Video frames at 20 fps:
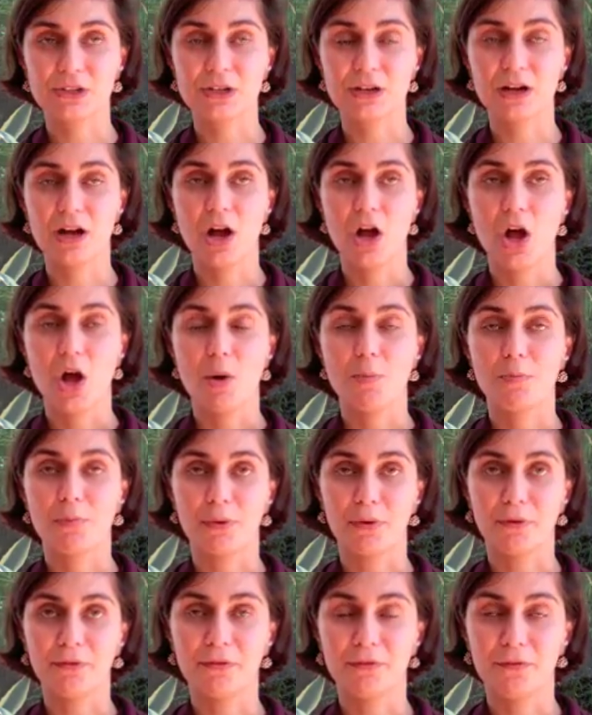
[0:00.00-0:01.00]
a
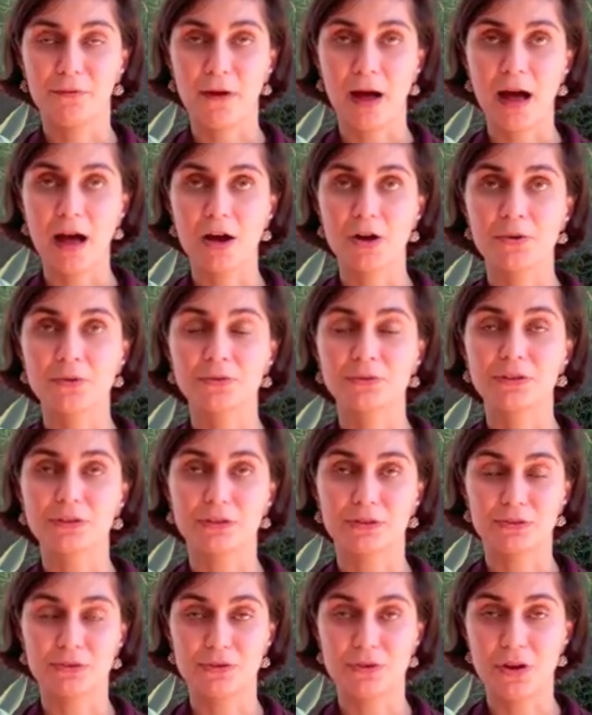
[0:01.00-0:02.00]
profound
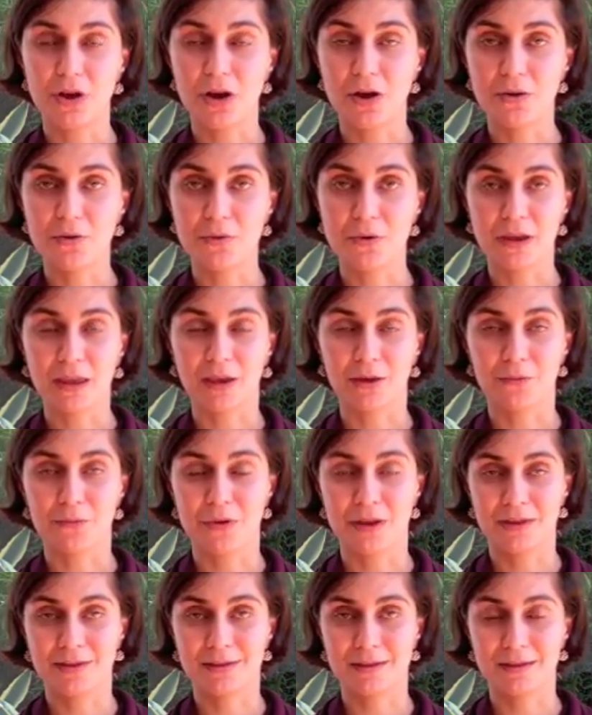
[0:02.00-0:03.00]
knowing
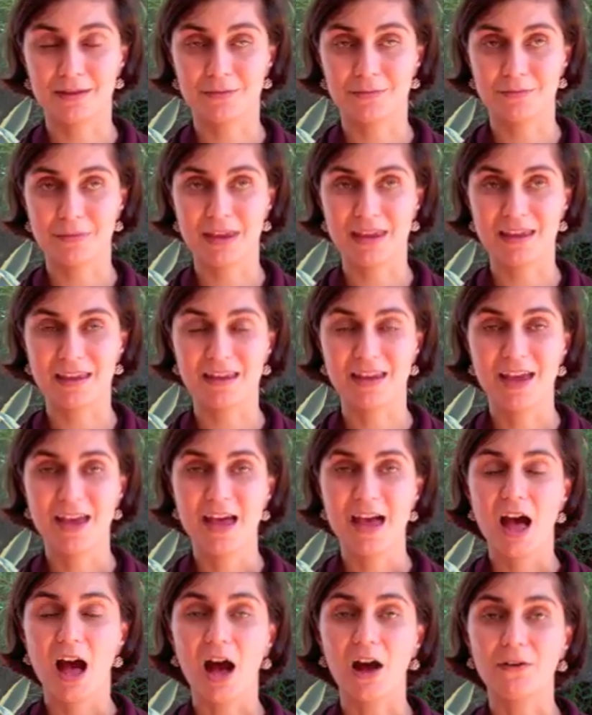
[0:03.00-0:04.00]
within me
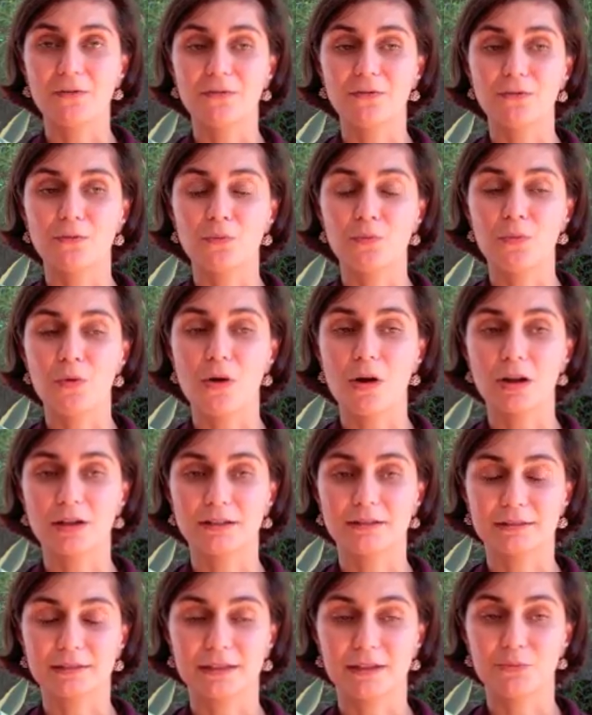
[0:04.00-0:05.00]
of
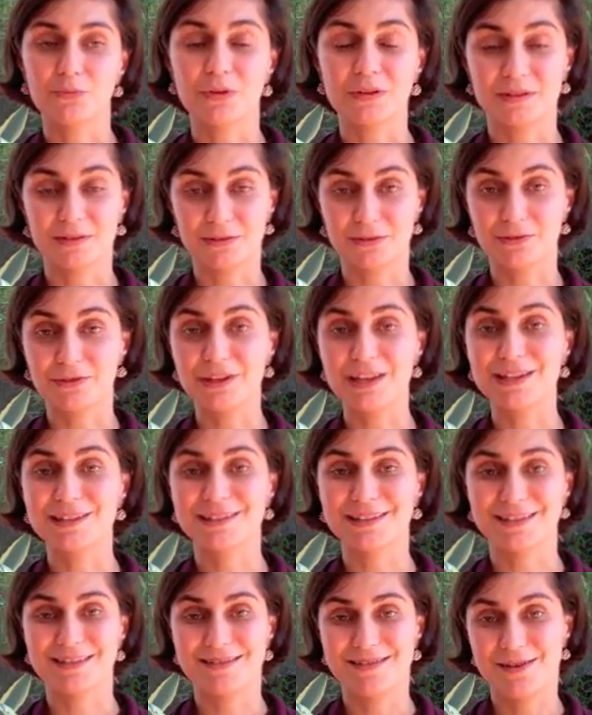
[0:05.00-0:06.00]
what was the
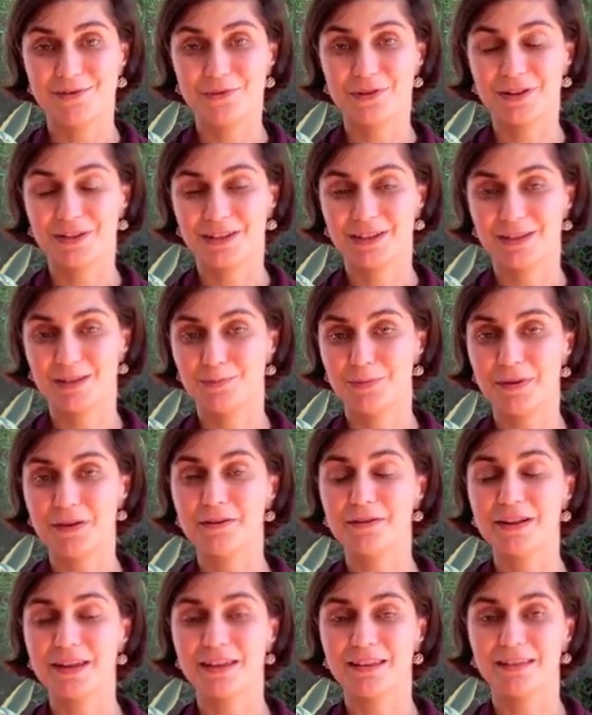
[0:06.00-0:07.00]
reason they were
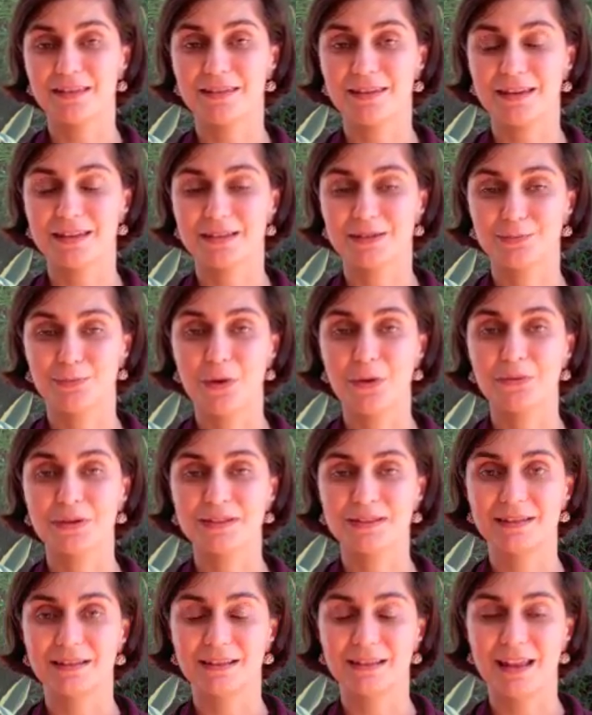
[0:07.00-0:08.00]
experiencing this, what
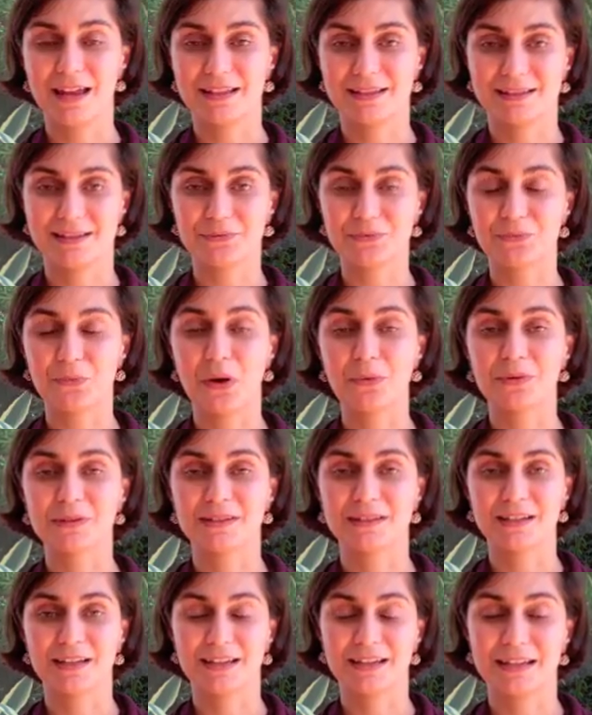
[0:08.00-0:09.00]
was the lesson, what
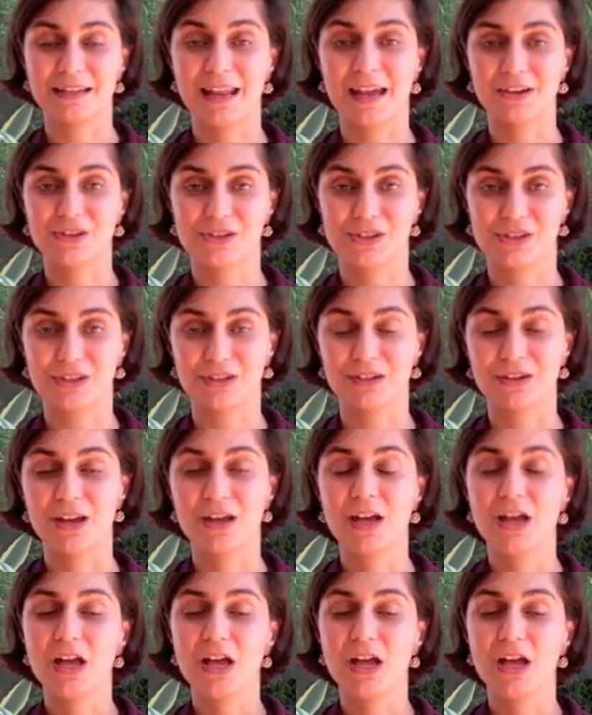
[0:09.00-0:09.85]
was the connection